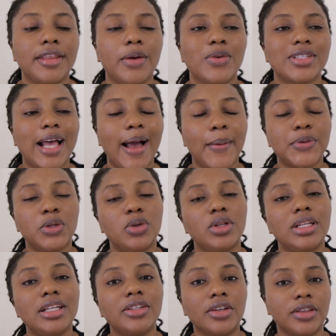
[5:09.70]
there was
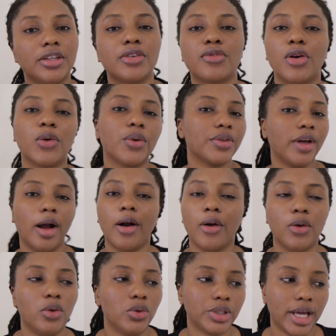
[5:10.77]
absolutely nothing wrong with our
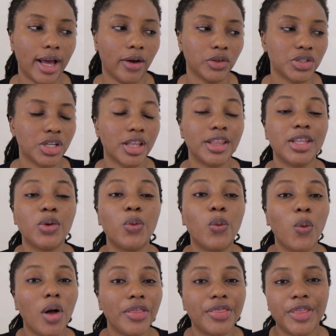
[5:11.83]
old couch. The
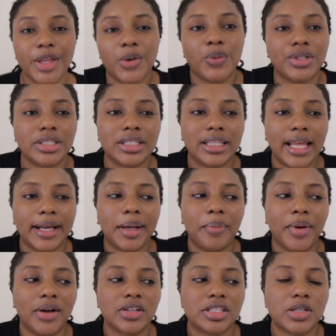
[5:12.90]
one thing we didn't like
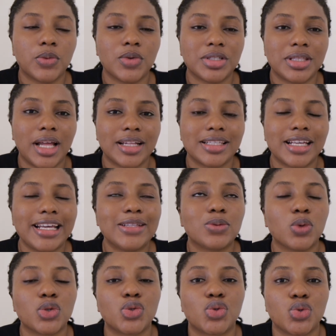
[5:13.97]
about it was that it
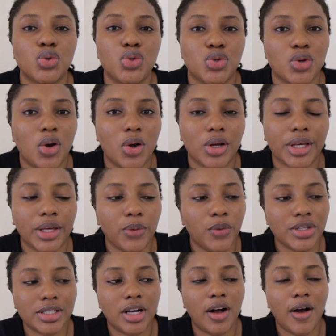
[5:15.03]
was too strong. It
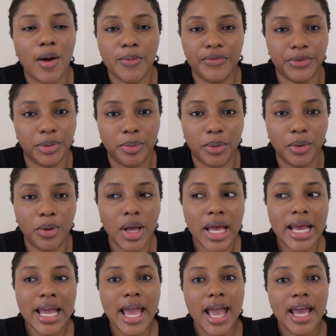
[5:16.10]
wasn't comfortable
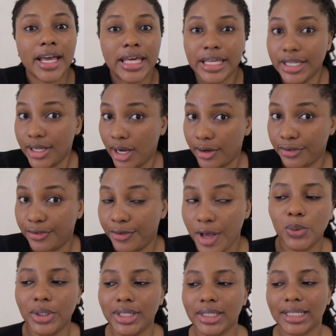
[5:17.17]
enough.
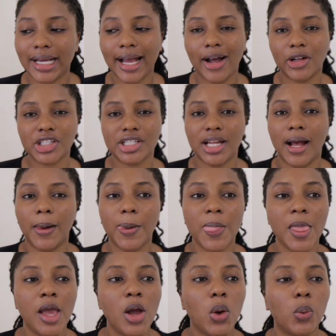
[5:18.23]
We wanted a couch that
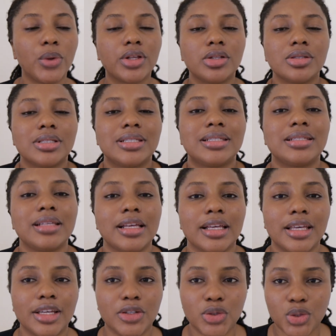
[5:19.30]
we could
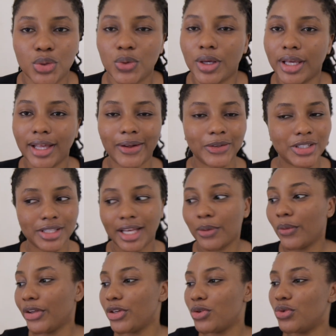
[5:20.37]
sink into. A couch that
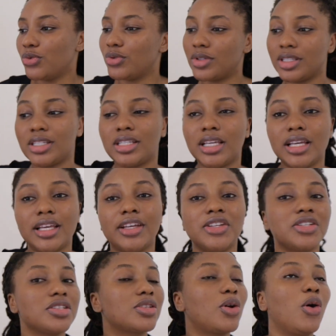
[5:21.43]
when you see, it
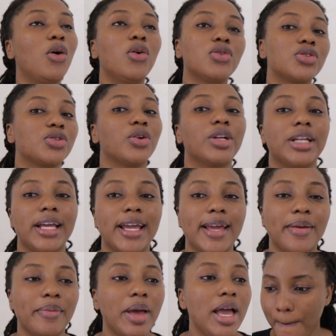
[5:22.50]
just calls your
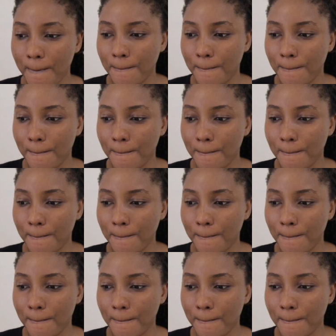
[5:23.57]
name.